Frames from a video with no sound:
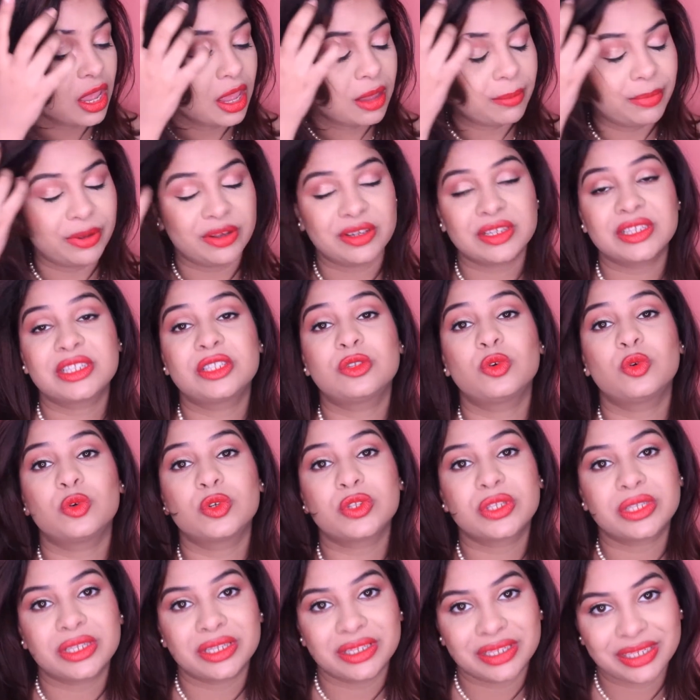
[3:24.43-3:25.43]
because
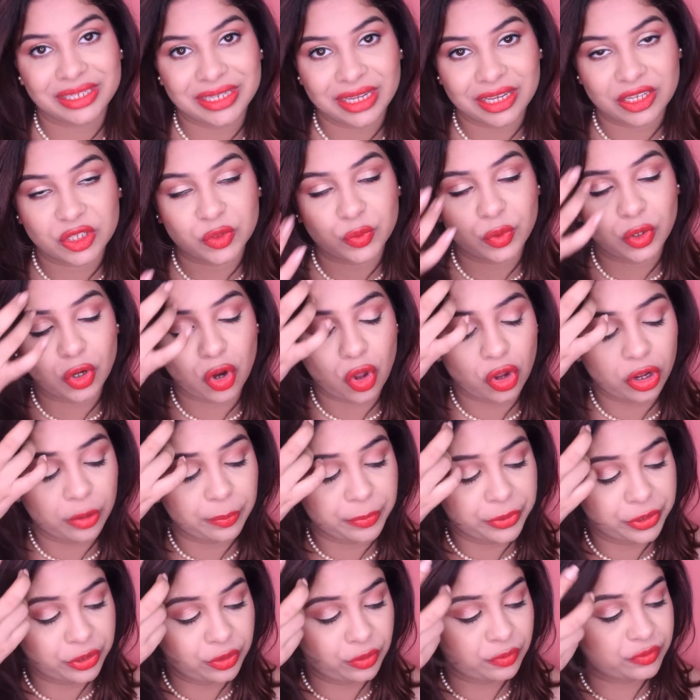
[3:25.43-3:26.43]
those stays for a longer
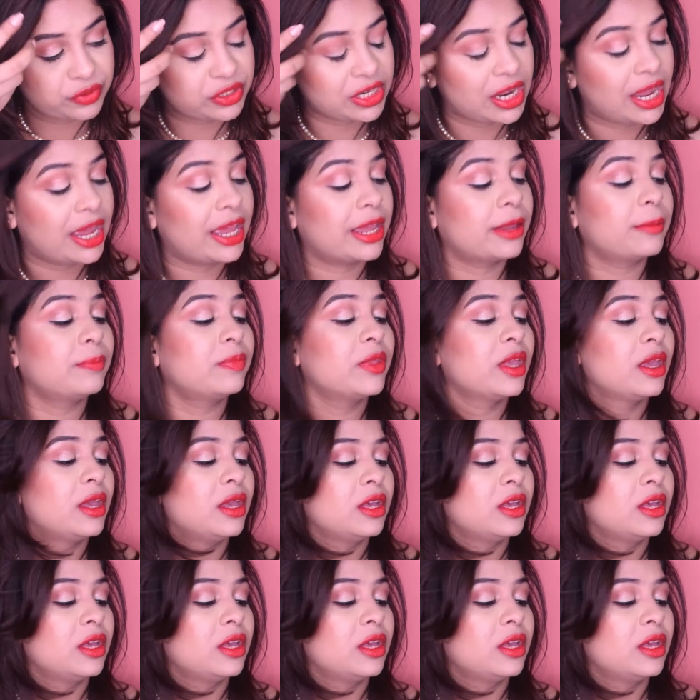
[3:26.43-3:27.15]
period of time.